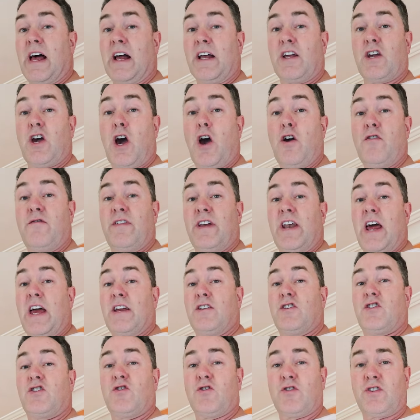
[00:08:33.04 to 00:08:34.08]
that coving
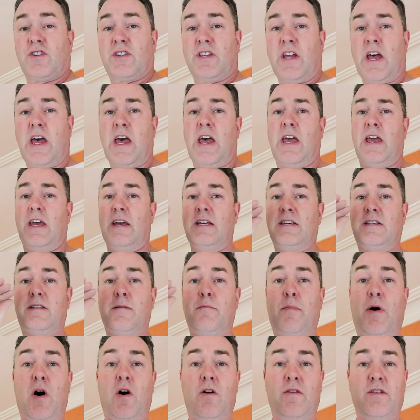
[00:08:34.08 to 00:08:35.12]
edge just there is the
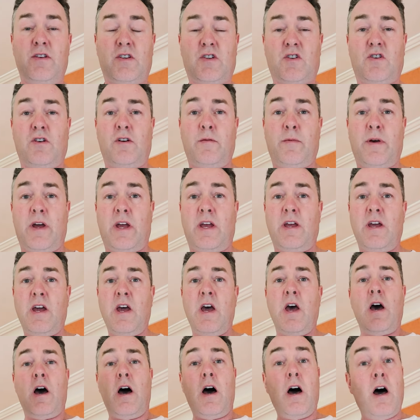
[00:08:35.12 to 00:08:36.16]
part that's going to be
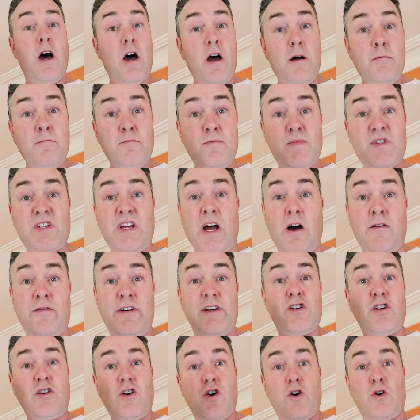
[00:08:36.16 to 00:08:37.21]

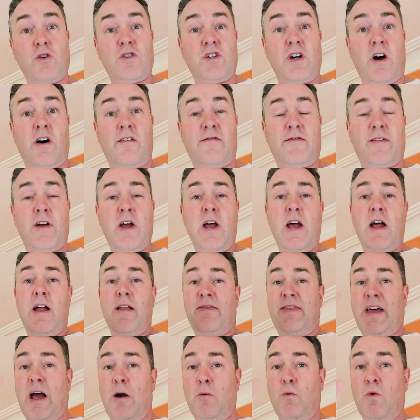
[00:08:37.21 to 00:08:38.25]
salvaged and cut off.
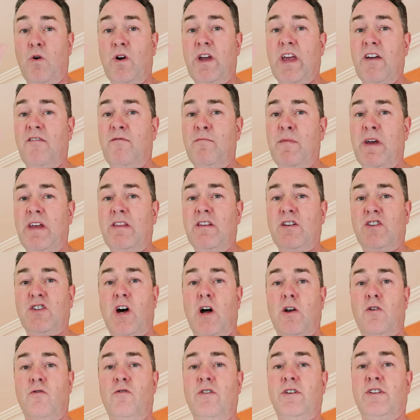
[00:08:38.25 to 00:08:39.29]
That will give me the
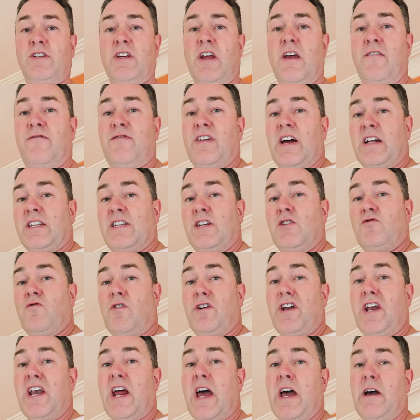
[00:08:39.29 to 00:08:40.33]
tolerance if that is
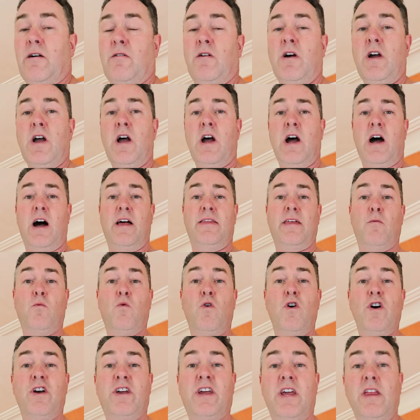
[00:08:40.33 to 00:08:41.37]
running out. And then
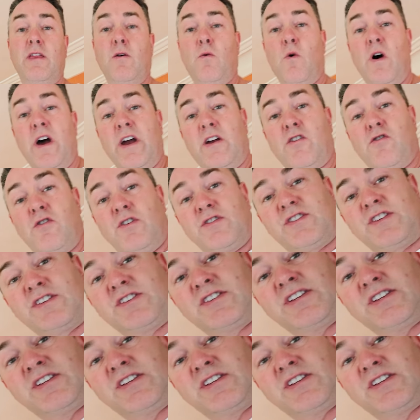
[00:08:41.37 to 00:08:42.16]
working the way across the